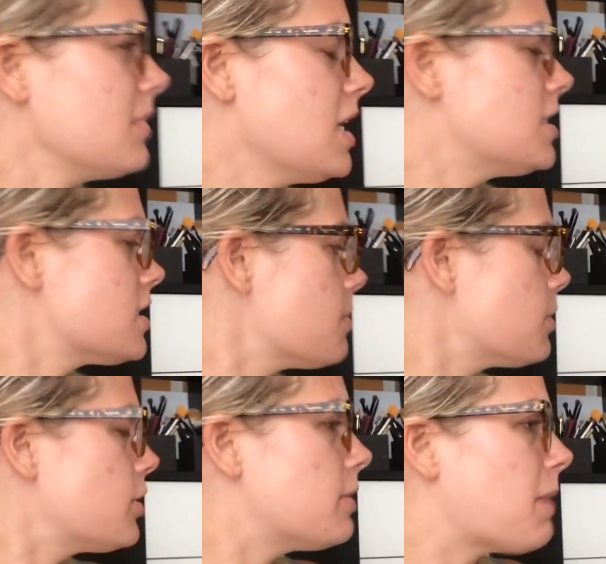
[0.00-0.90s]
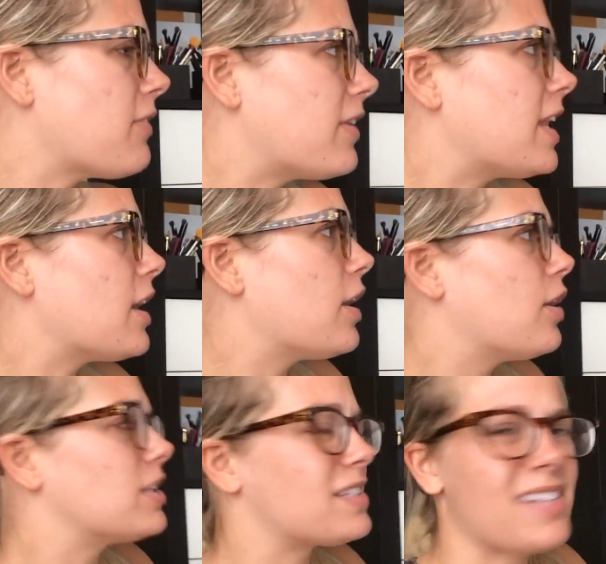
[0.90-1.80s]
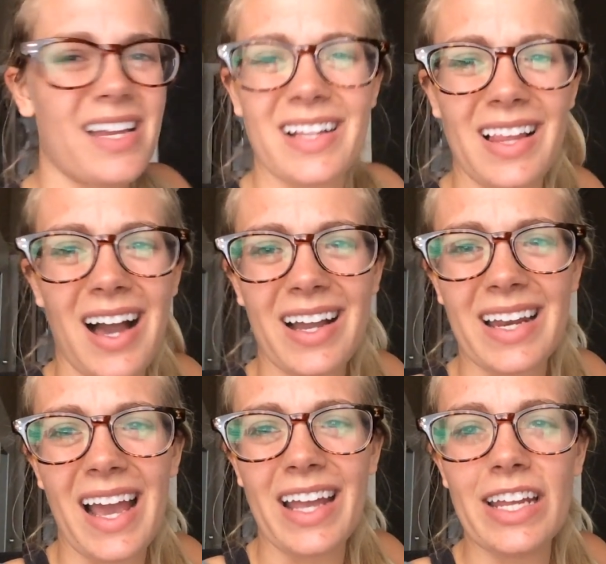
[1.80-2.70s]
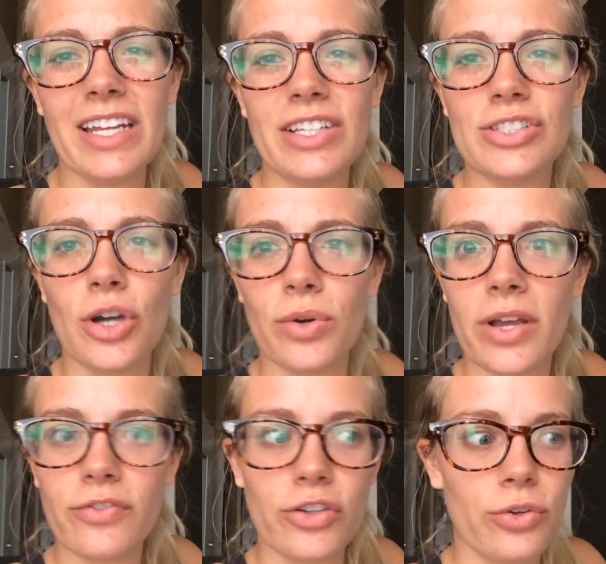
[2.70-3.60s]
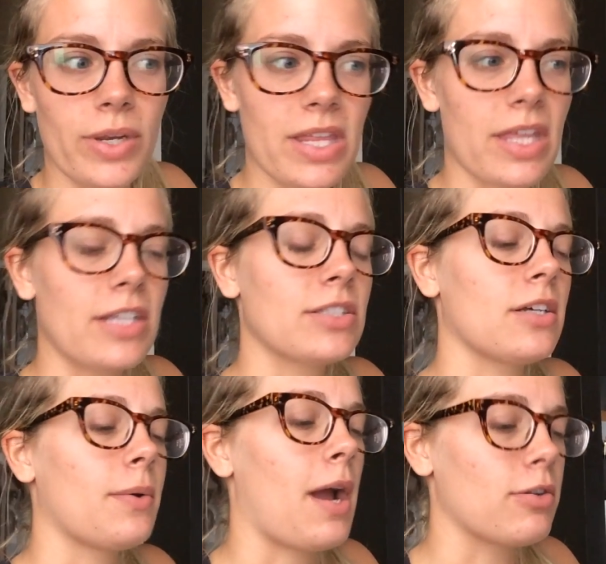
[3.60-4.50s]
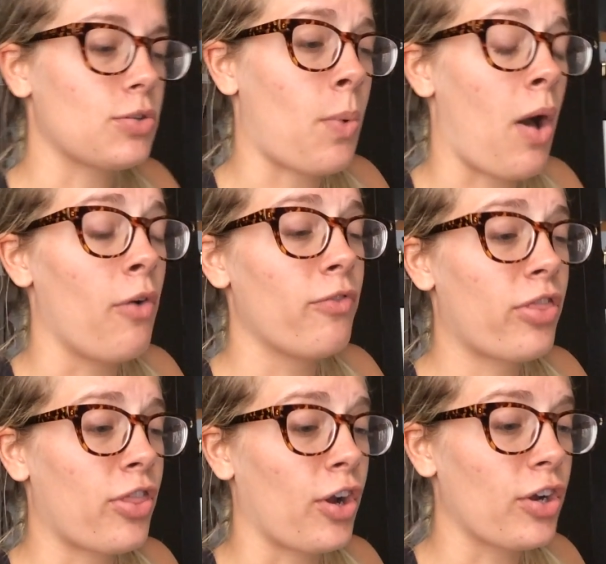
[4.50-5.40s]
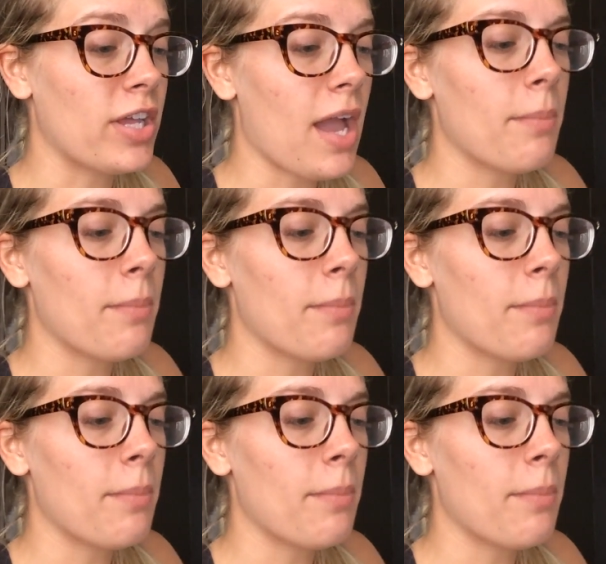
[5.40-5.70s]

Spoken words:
I just uploaded my video. It's 10 o'clock, and I don't have to do anything until around 12:30.